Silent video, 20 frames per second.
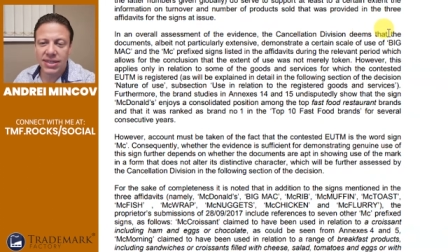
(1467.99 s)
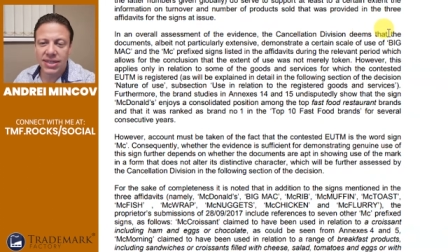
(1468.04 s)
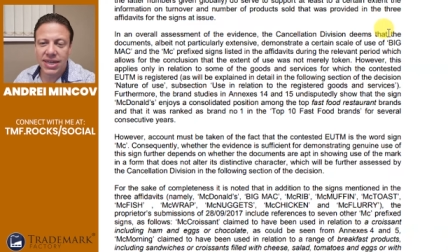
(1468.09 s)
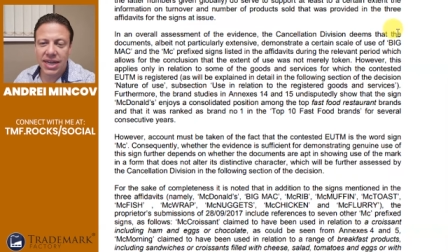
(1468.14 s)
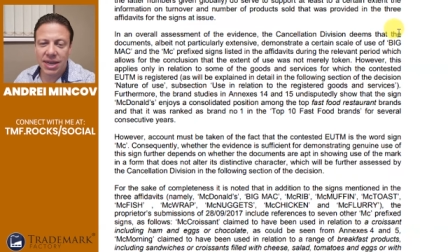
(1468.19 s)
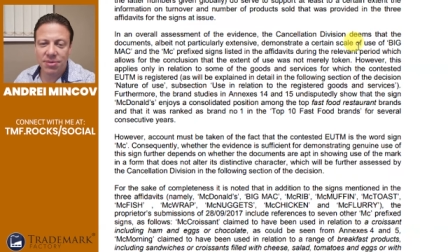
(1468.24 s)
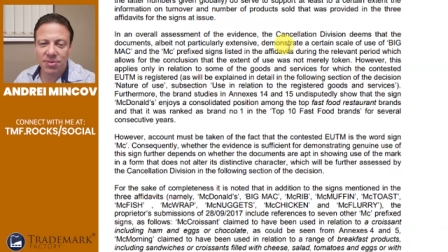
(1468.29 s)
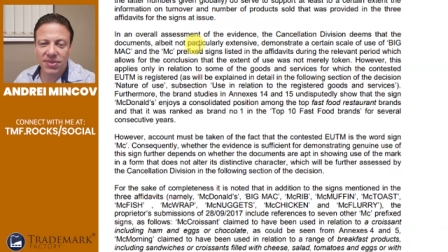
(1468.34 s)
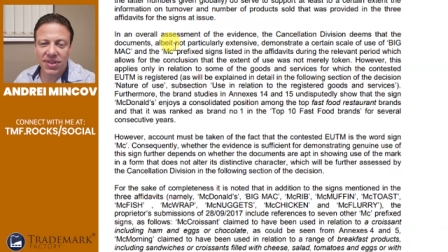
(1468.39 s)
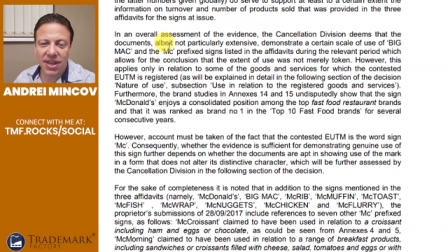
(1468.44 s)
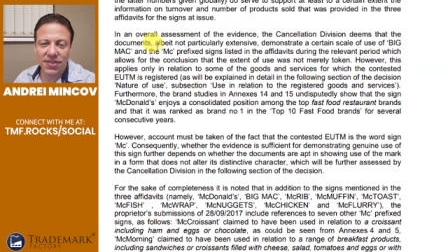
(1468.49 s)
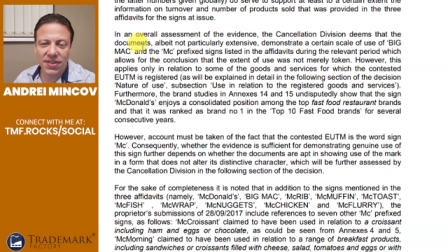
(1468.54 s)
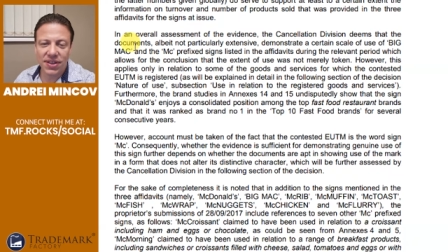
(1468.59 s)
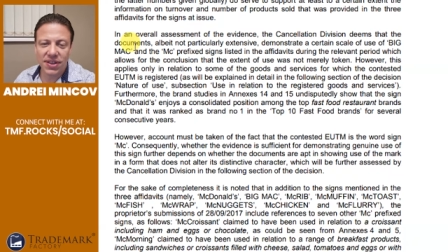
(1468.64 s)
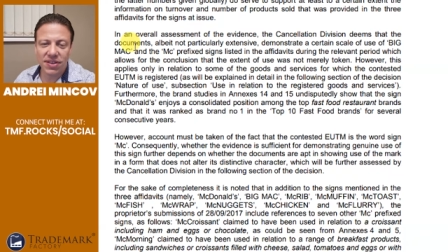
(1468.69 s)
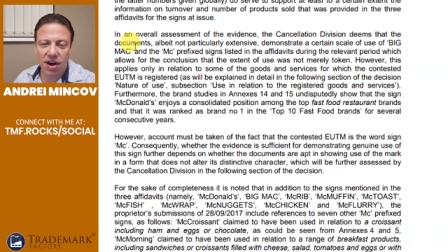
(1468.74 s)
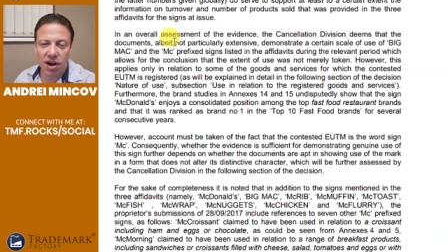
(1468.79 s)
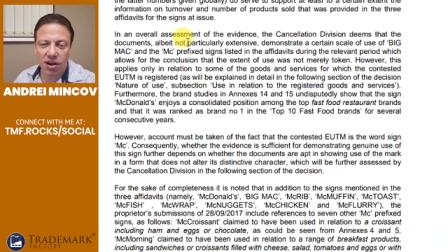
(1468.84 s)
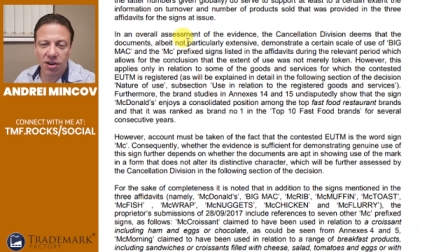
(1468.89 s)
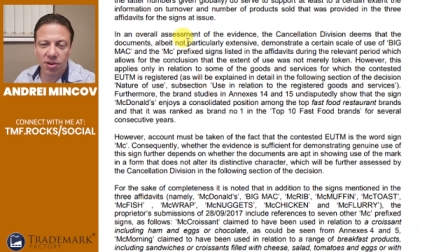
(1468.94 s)
deems that the
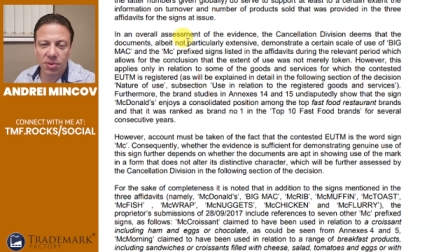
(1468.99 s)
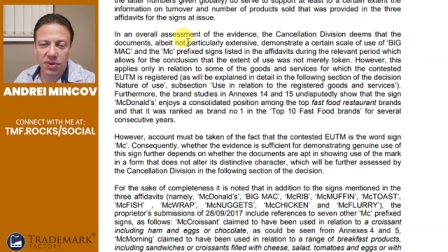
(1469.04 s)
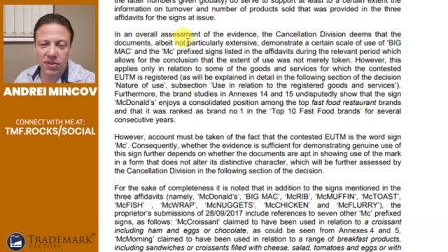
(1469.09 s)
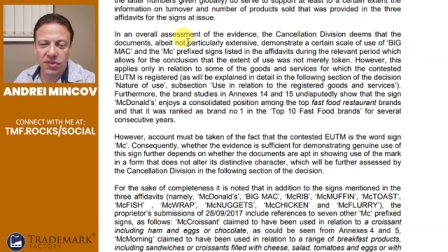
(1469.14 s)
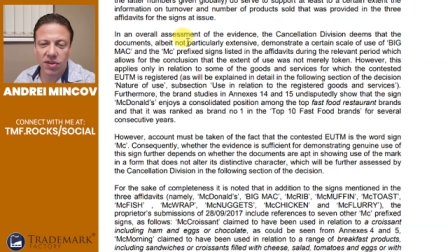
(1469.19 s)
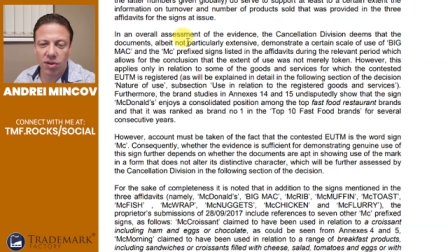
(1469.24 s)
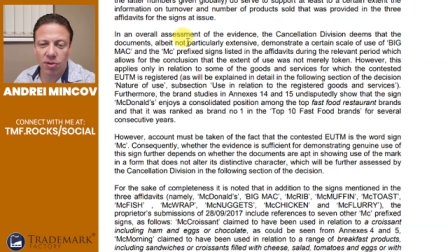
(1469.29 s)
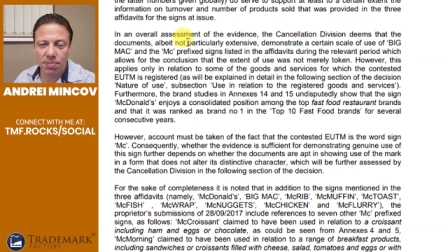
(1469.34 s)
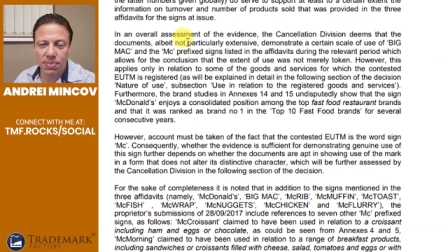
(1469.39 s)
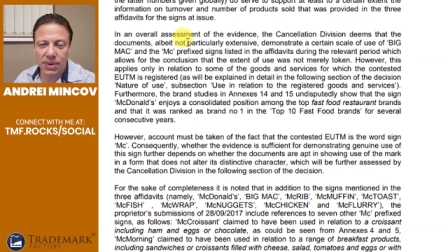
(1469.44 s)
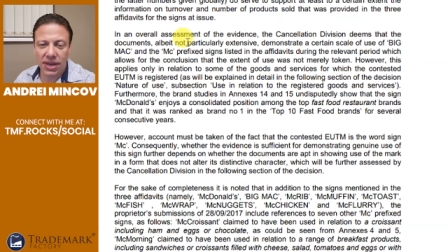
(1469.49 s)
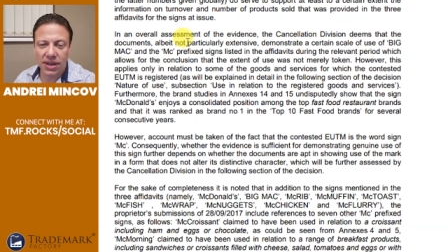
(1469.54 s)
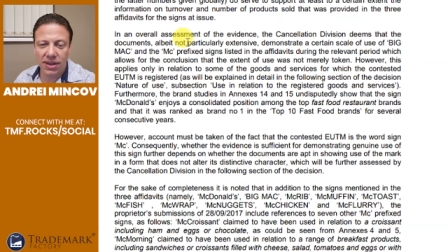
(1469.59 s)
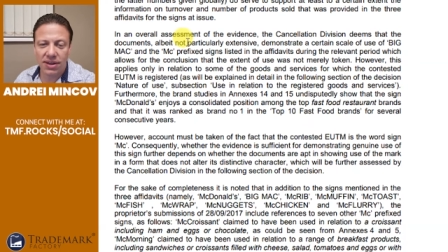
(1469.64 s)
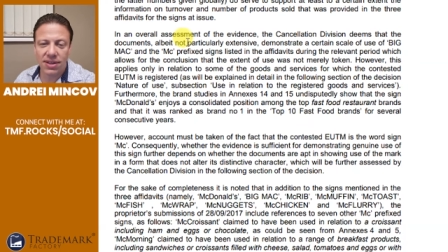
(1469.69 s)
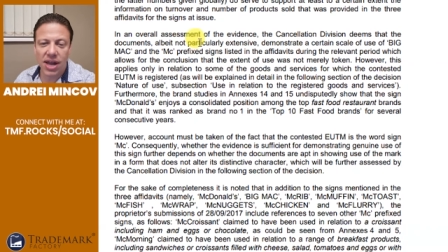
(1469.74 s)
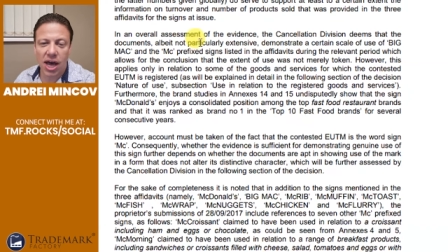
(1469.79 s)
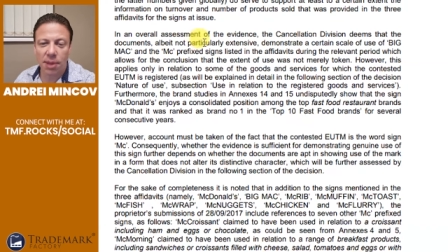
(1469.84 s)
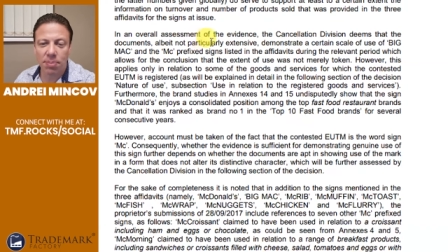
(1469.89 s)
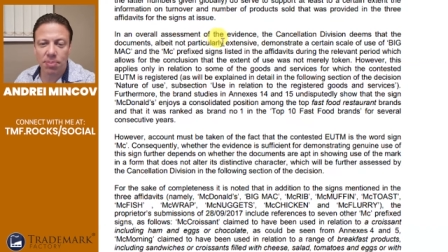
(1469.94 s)
documents,
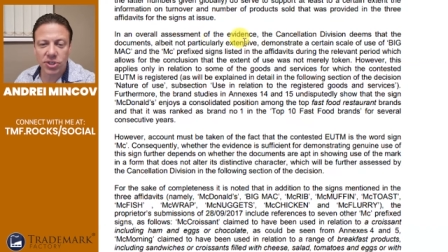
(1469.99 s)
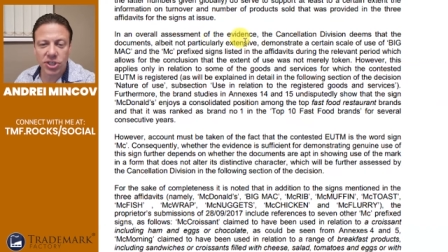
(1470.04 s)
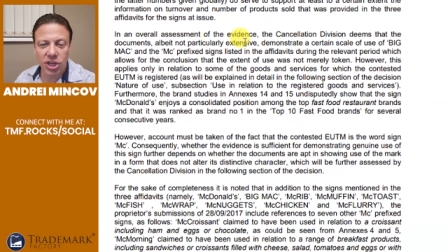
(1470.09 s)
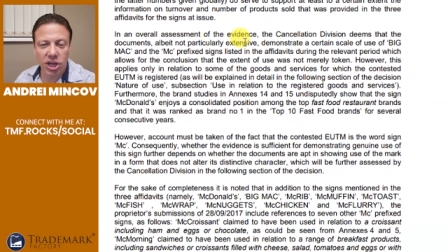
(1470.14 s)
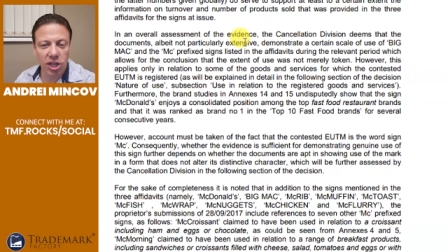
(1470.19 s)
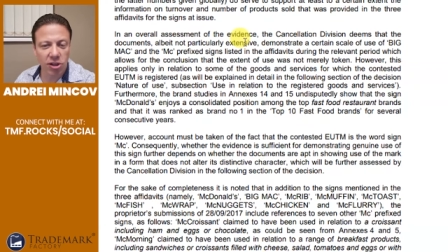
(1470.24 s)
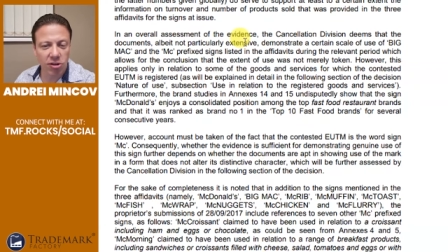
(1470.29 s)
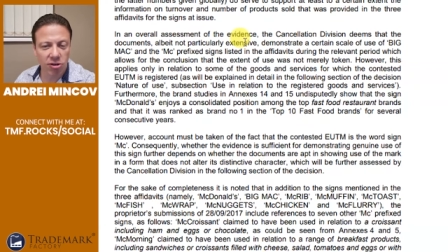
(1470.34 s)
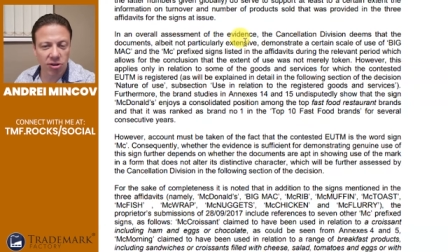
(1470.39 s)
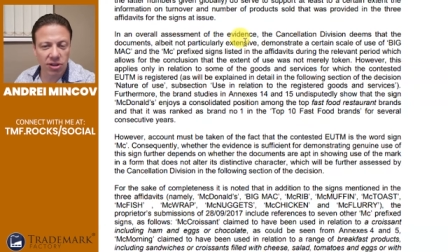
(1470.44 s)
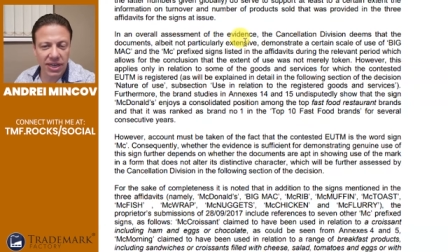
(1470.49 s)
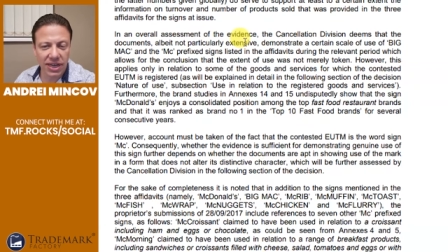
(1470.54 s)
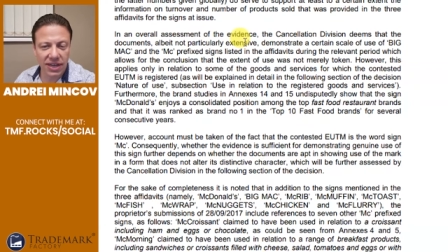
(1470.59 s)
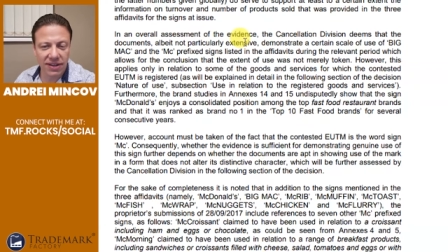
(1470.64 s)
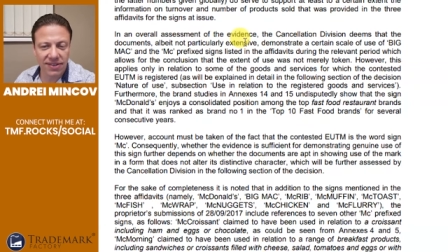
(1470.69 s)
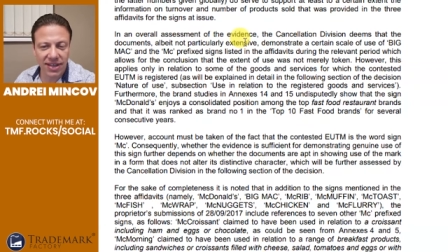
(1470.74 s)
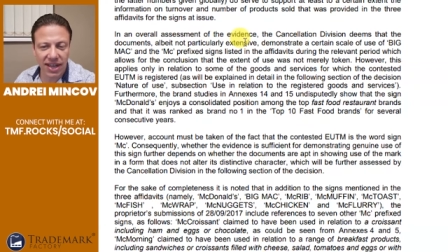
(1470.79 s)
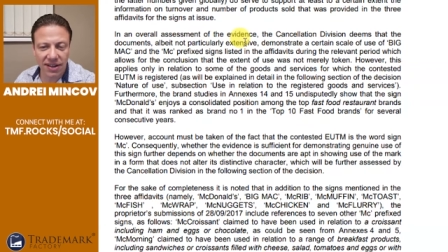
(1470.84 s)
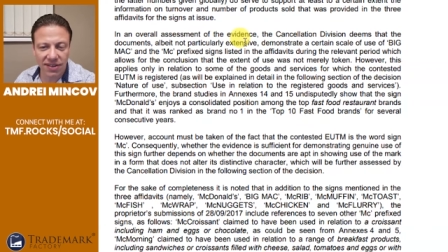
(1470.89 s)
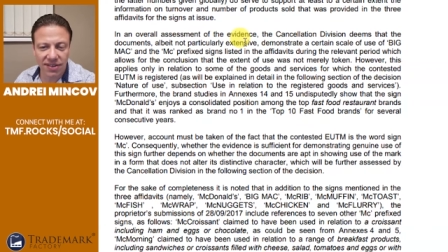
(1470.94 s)
albeit not particularly
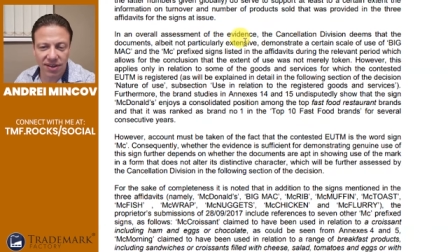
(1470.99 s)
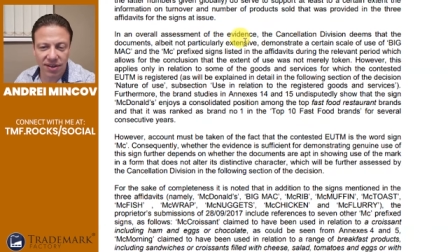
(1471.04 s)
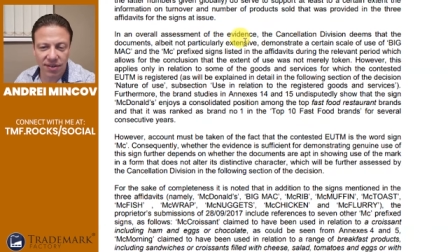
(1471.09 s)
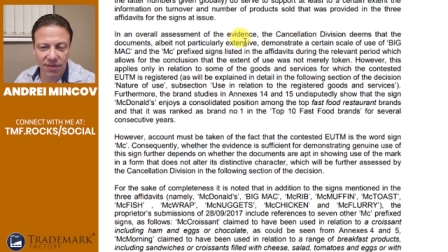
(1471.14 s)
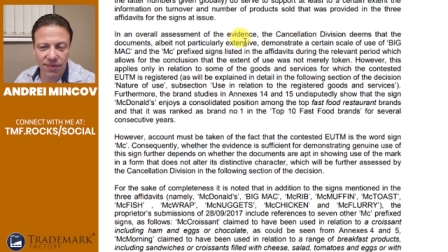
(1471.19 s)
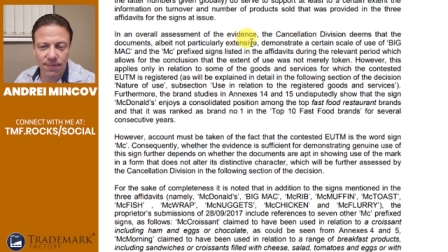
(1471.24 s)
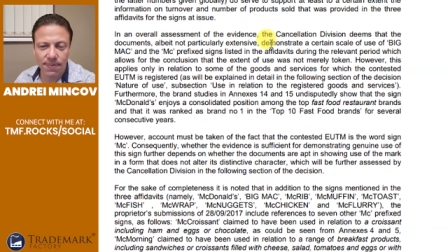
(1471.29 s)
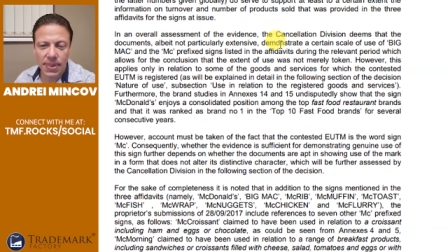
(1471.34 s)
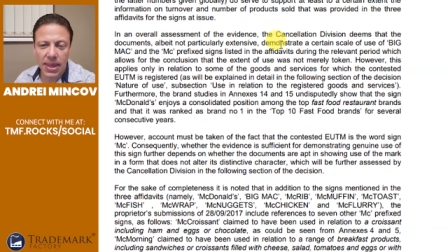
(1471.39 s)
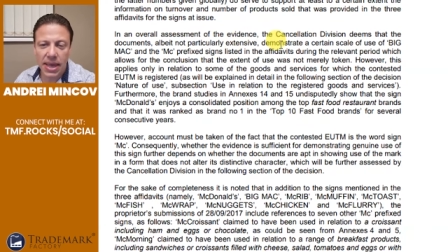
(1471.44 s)
extensive,